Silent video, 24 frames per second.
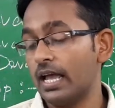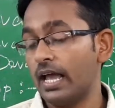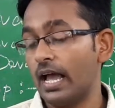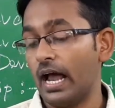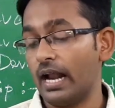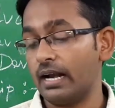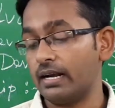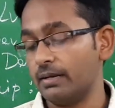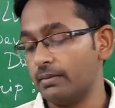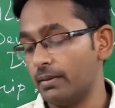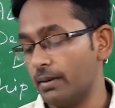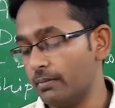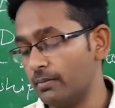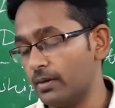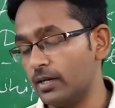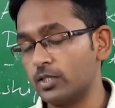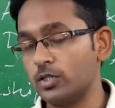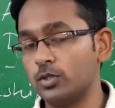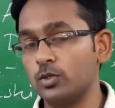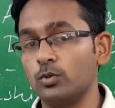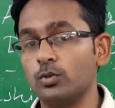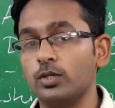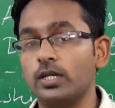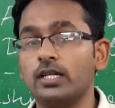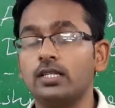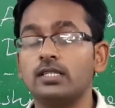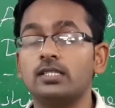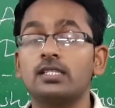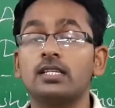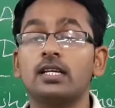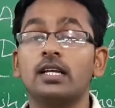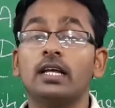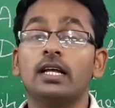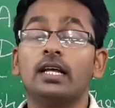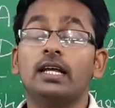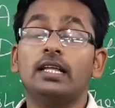And remember students,
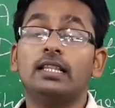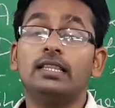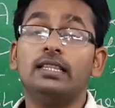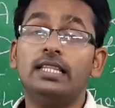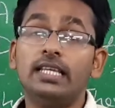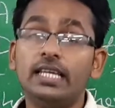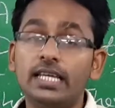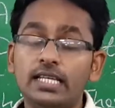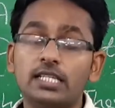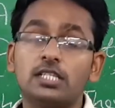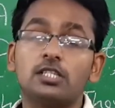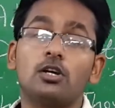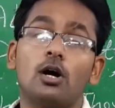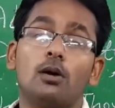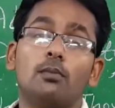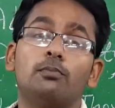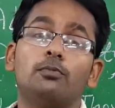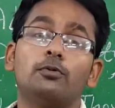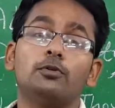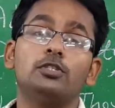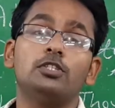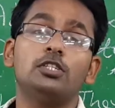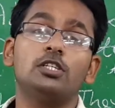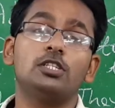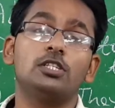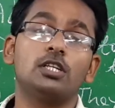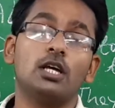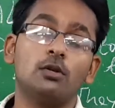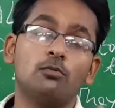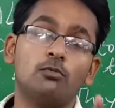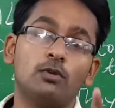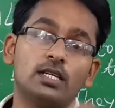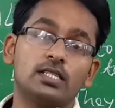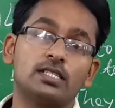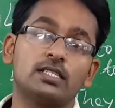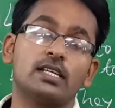this composition
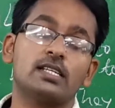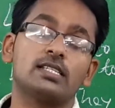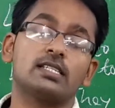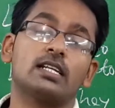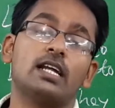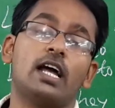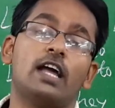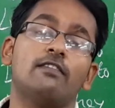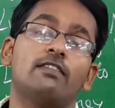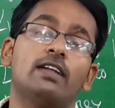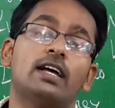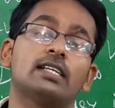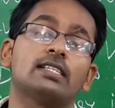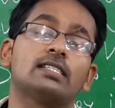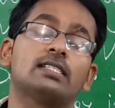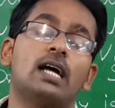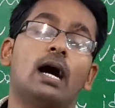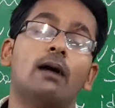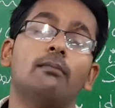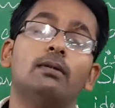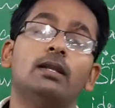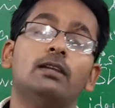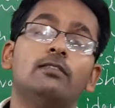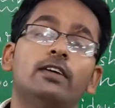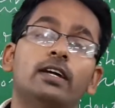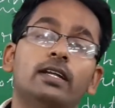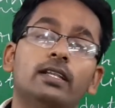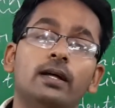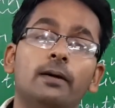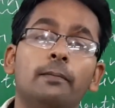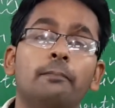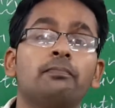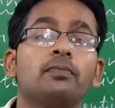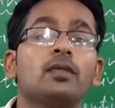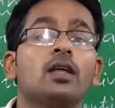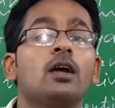was described as Tamil
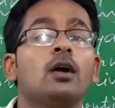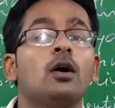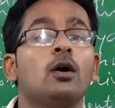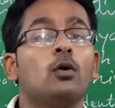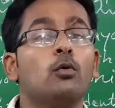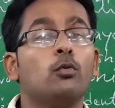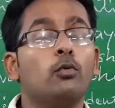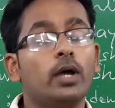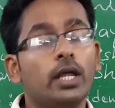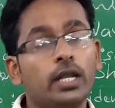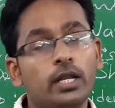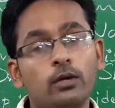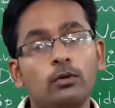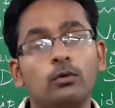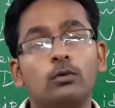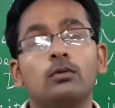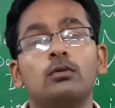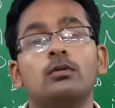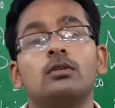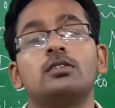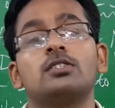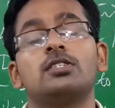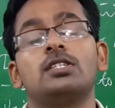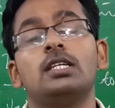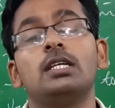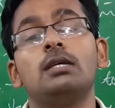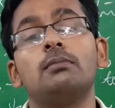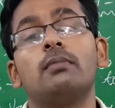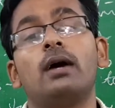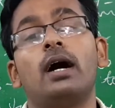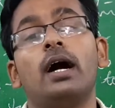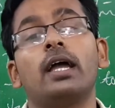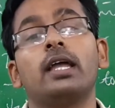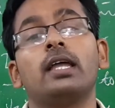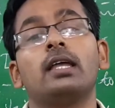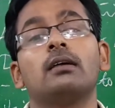Veda. When you see
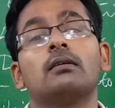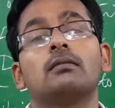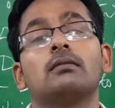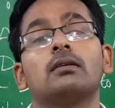my